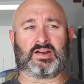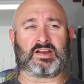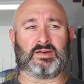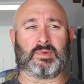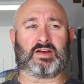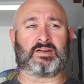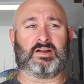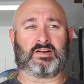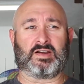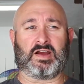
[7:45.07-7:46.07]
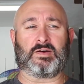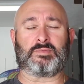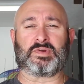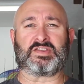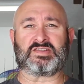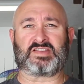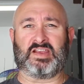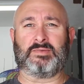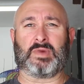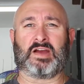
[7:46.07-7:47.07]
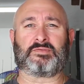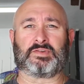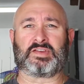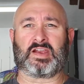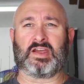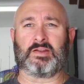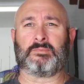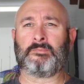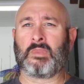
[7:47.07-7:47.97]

to come out here on how I put this theme baffle together,